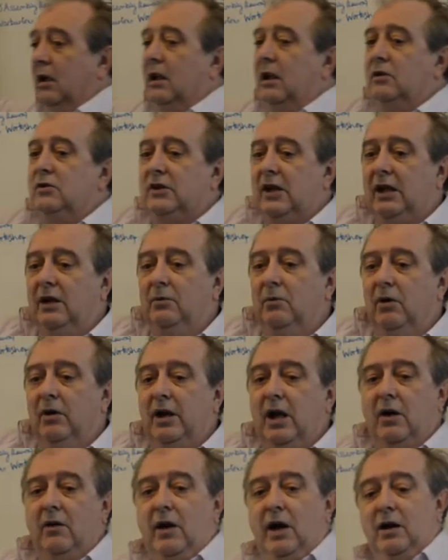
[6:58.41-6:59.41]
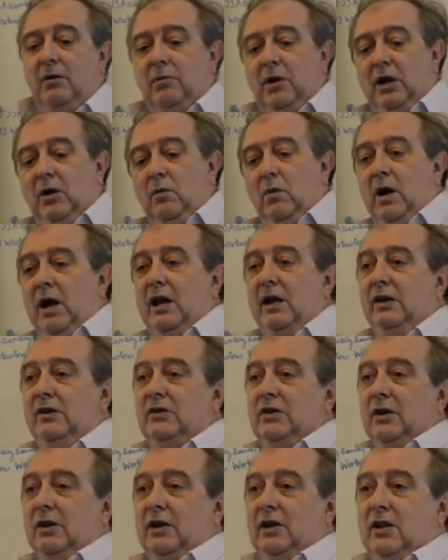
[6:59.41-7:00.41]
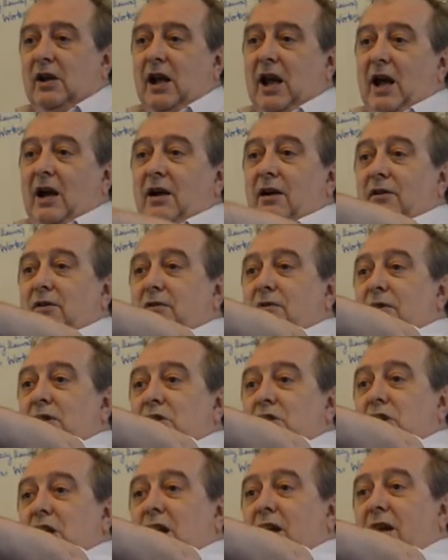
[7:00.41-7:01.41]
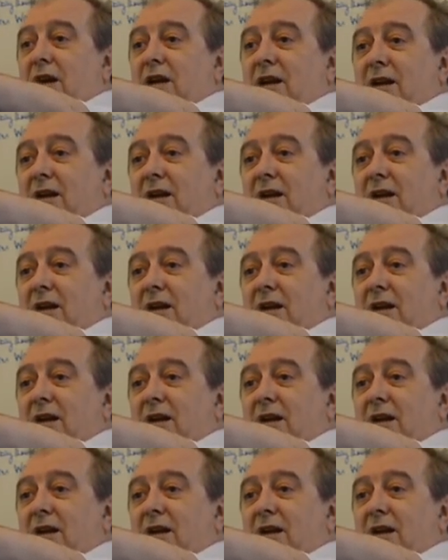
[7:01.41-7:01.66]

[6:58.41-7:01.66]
Does anyone know how many ways there are to get out of the check?